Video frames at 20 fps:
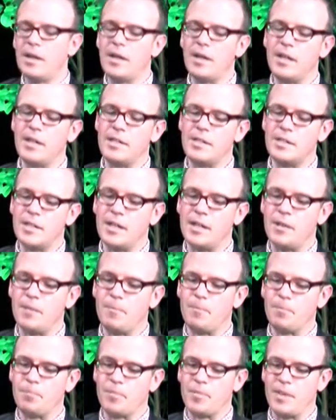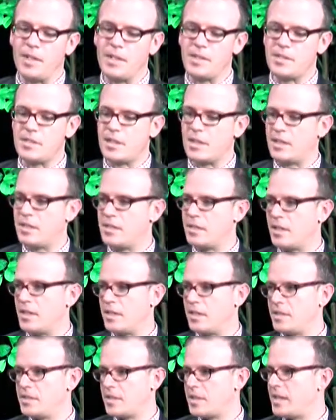And he said
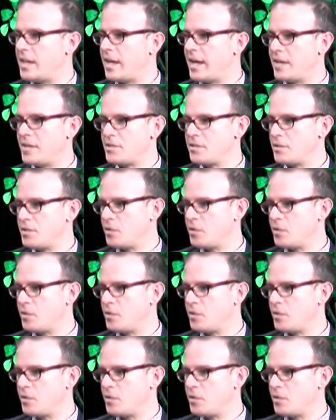it has,